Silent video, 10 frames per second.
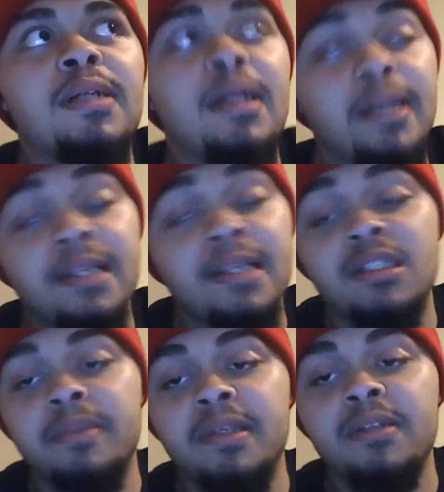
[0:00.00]
I think it's
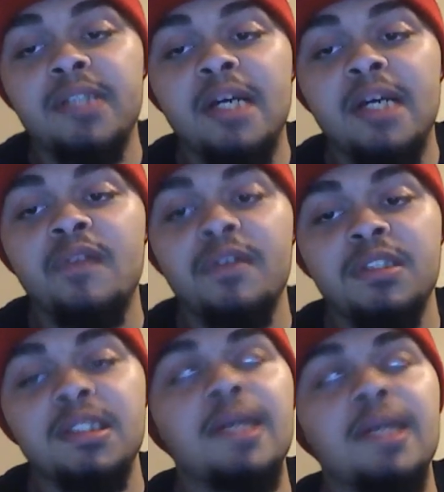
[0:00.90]
gonna be title
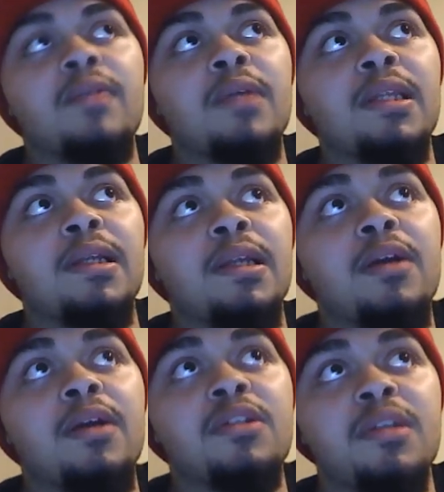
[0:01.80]
versus title, and I, and I
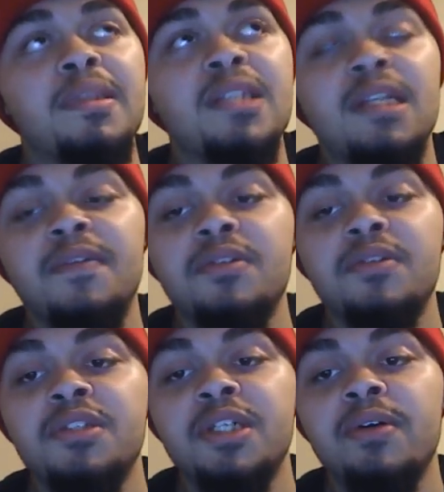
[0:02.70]
heard it's gonna be Seth
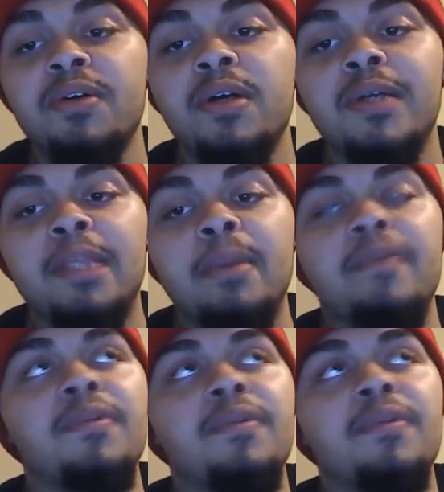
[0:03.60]
versus Jericho at the pay per view.